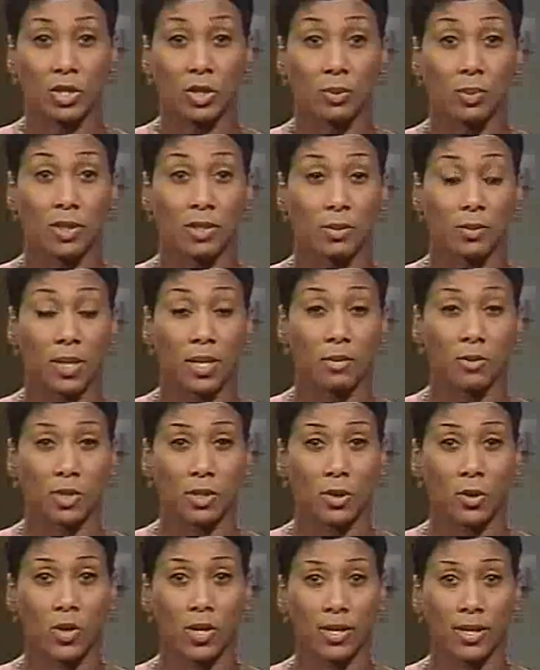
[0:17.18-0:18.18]
GOP debate was
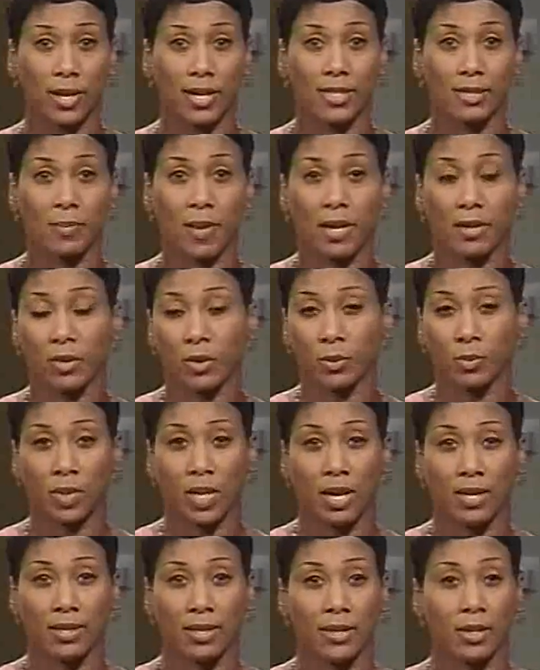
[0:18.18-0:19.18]
organized by a group
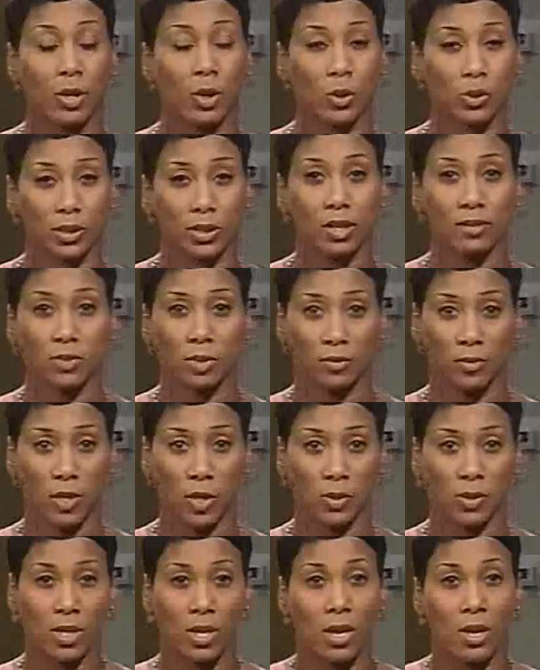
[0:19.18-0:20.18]
not yet old enough to
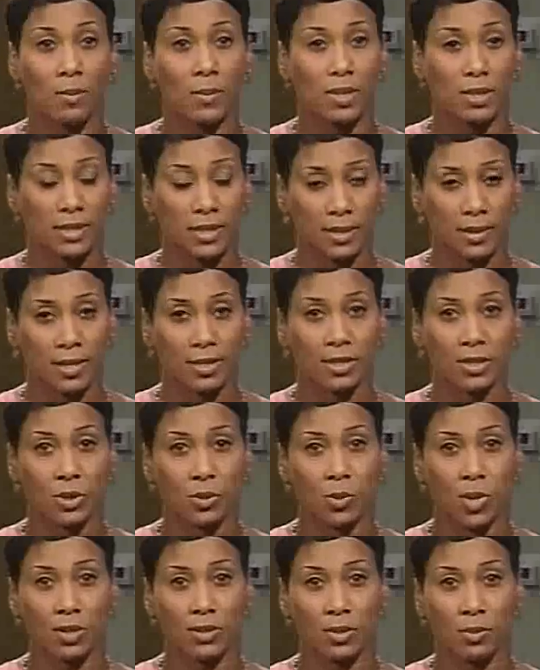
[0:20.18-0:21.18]
vote, but say they
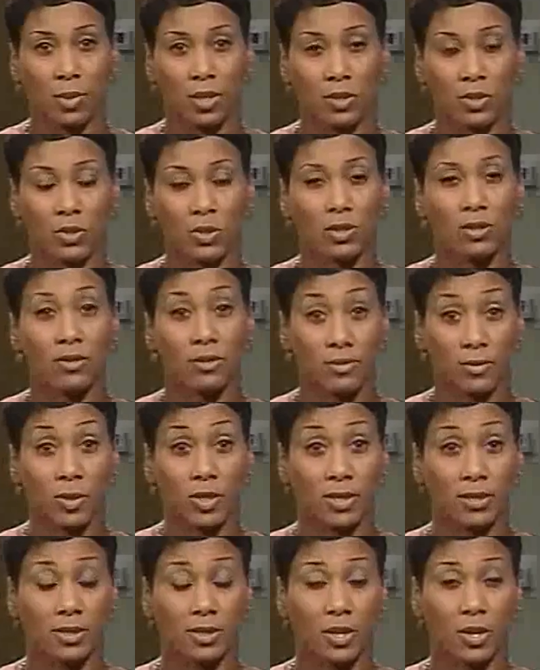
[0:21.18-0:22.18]
still want to make sure their
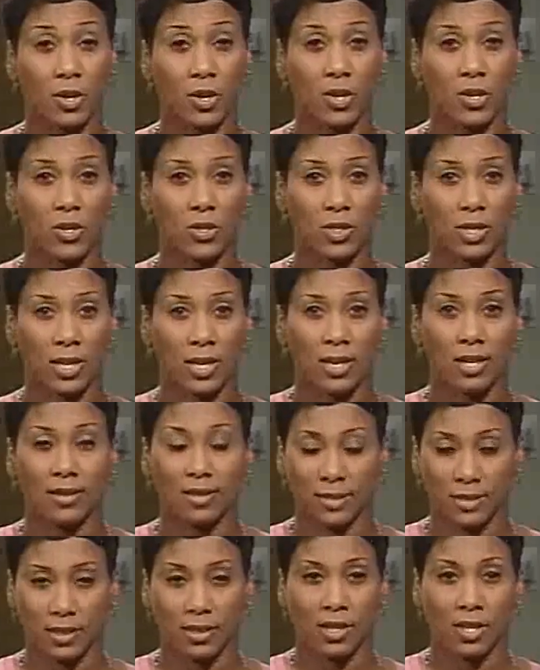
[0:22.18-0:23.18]
voices are heard
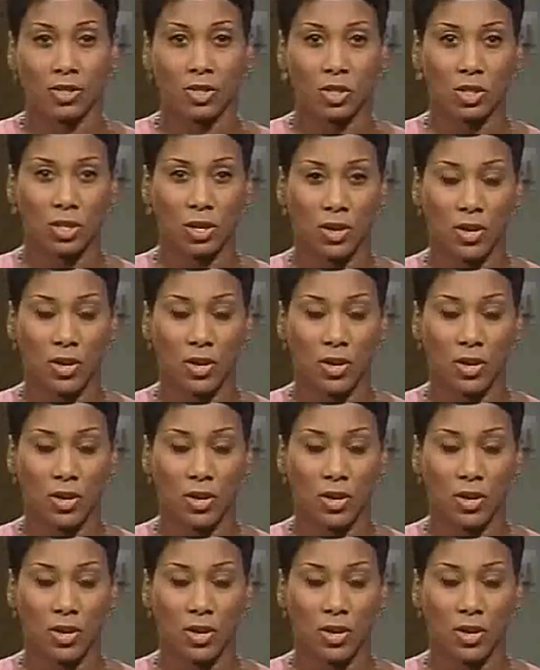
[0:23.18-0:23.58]
this election